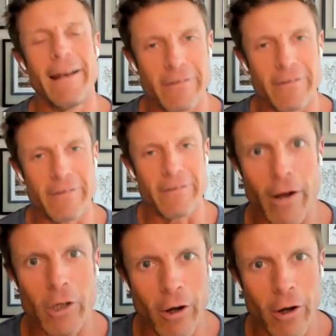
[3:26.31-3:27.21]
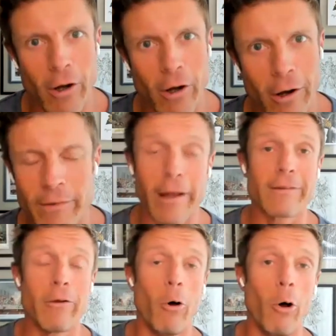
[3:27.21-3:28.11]
And I discovered alcohol.
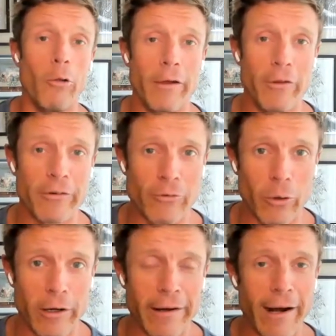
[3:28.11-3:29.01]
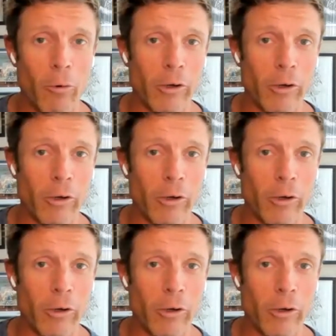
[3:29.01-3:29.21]
So that's a whole nother story there.